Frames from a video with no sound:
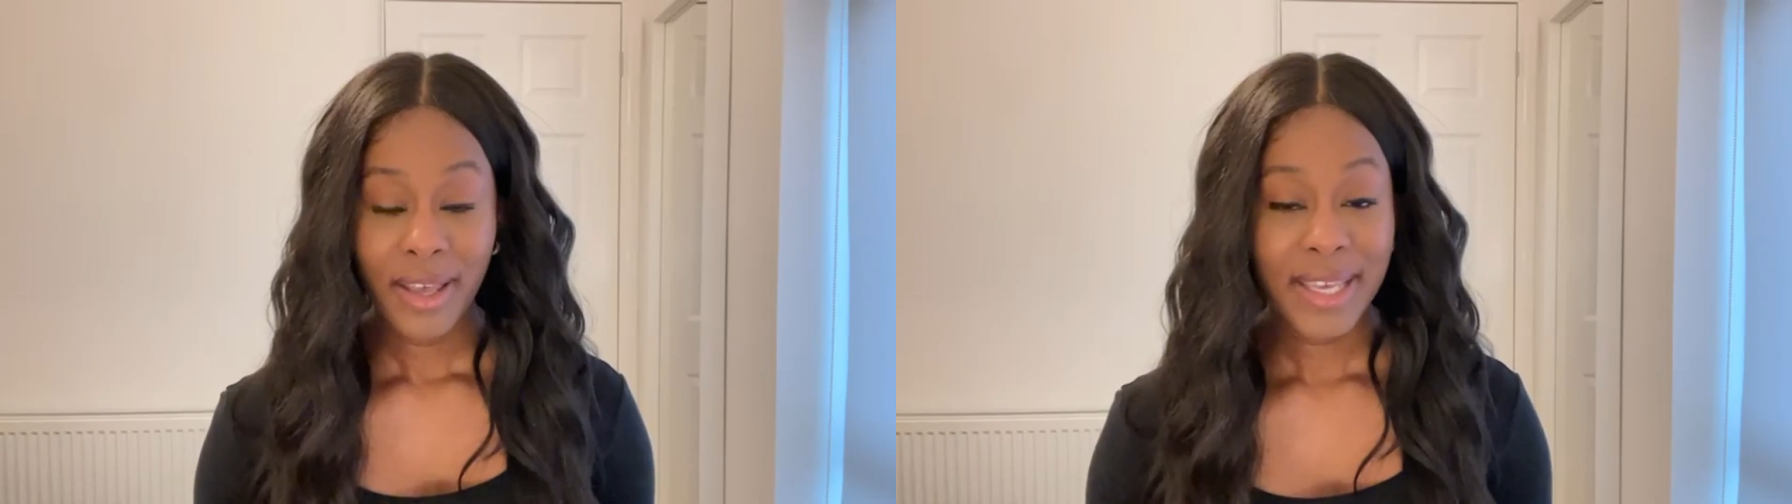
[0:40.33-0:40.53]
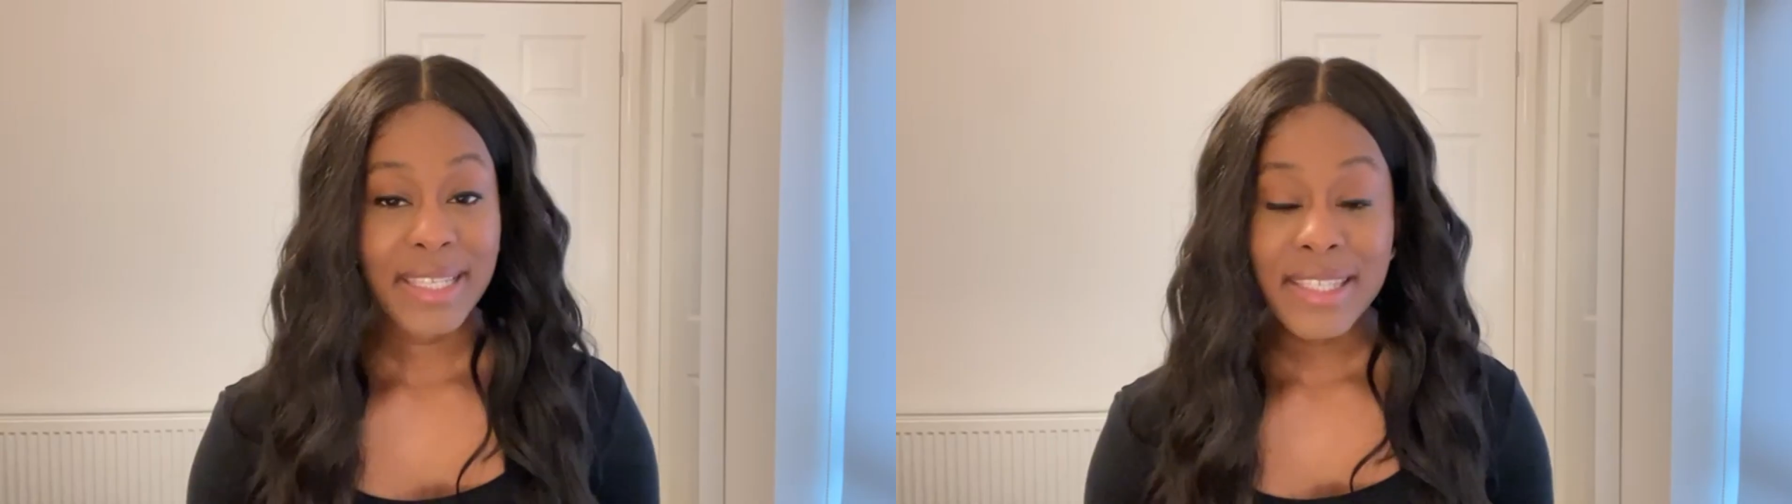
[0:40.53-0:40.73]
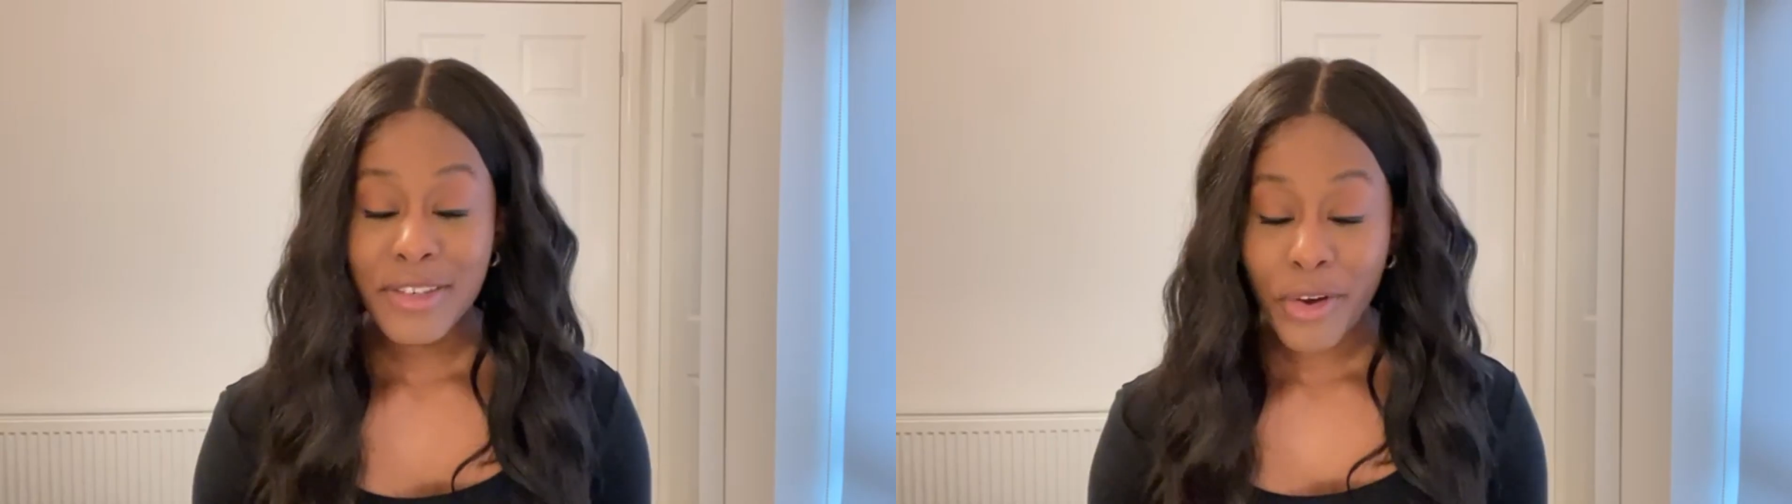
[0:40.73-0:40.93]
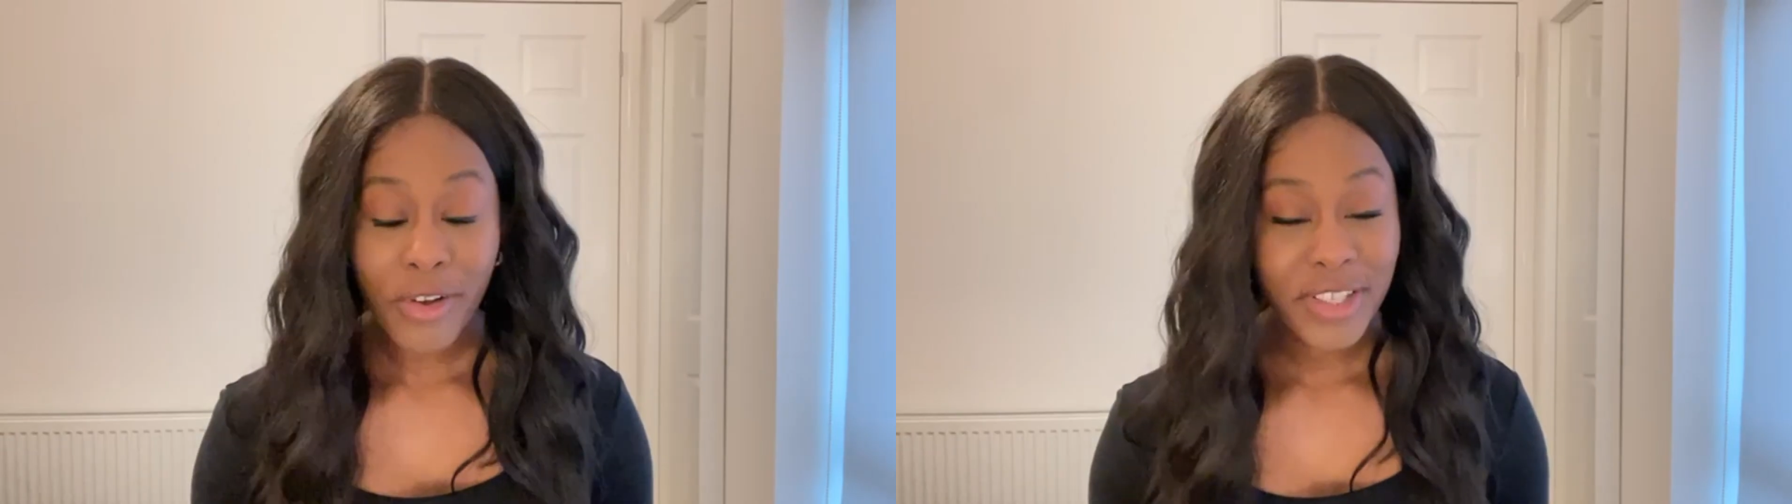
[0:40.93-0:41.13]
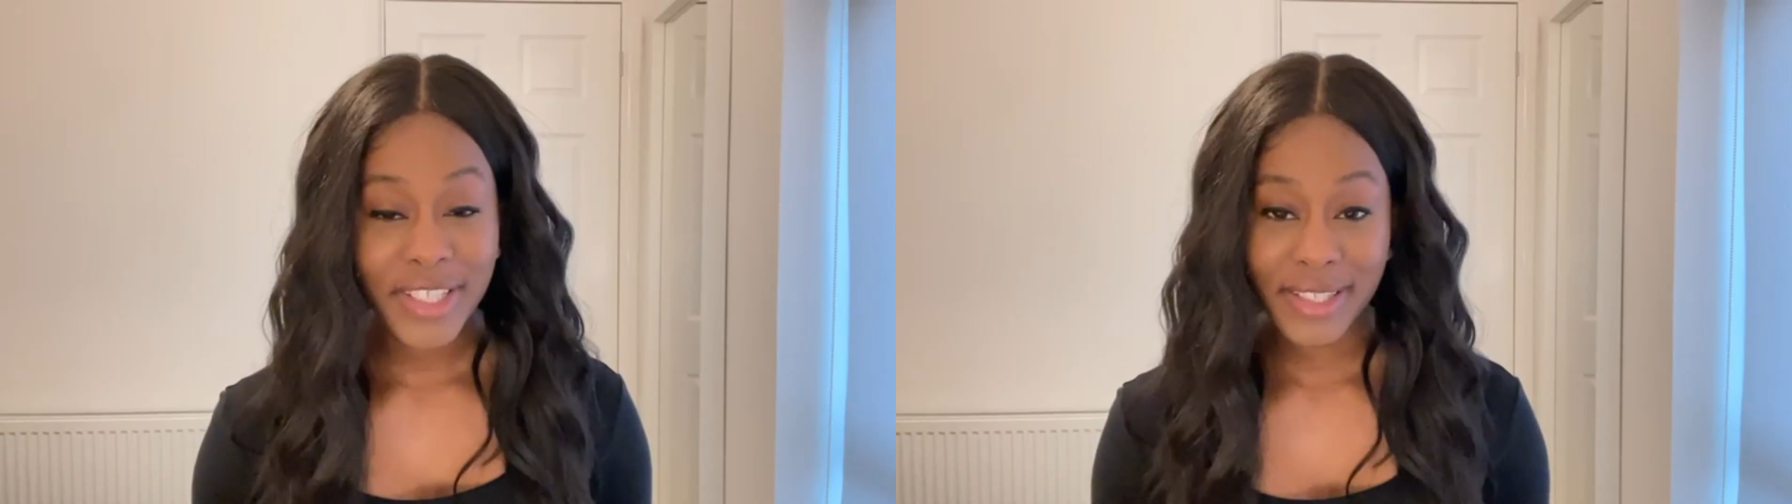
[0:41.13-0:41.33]
It's
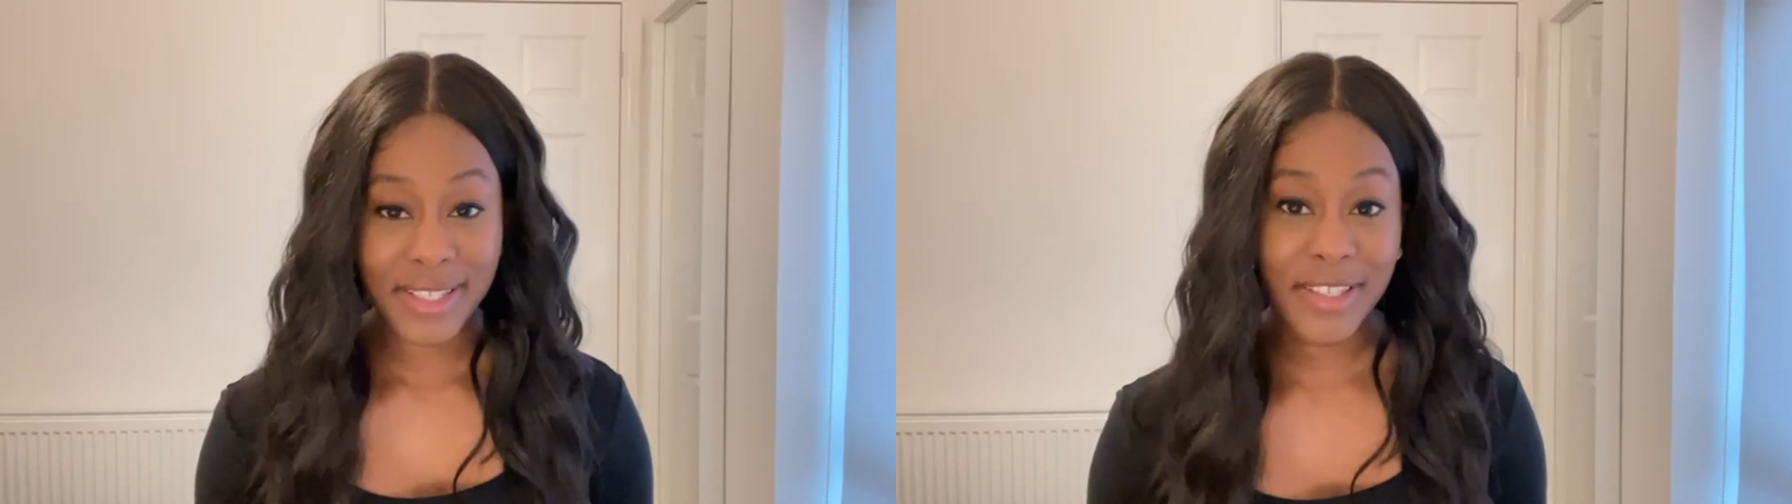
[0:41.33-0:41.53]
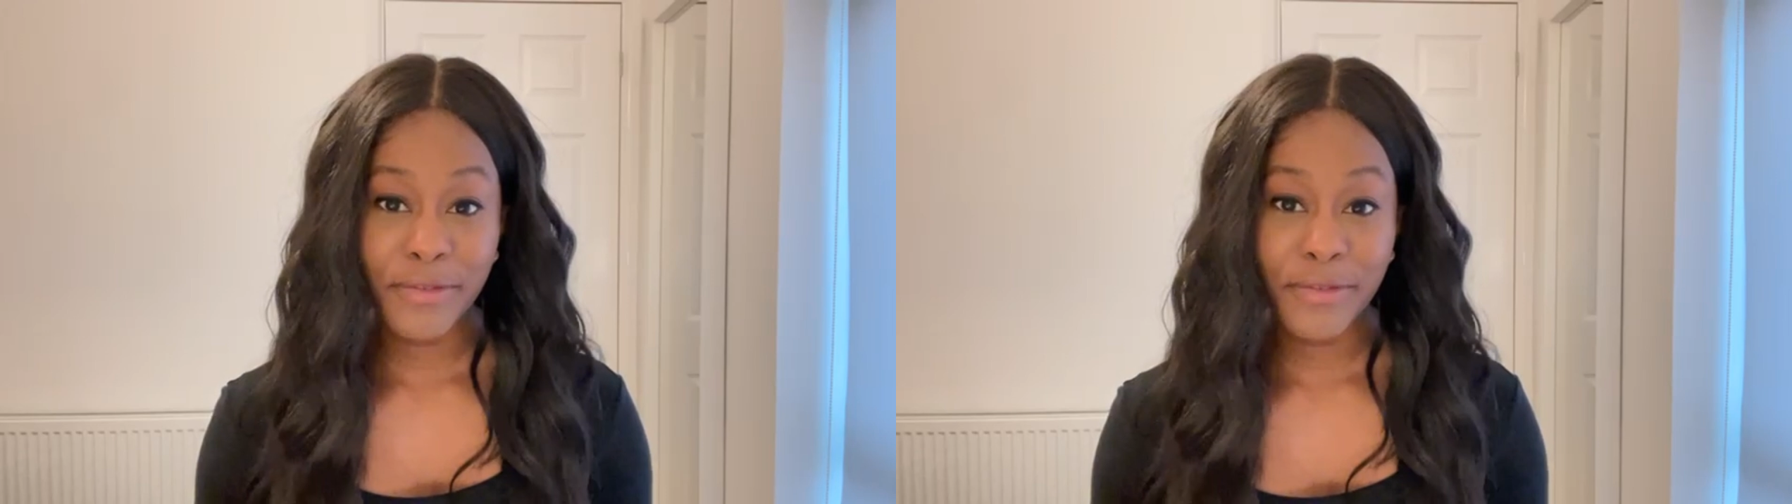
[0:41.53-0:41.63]
not just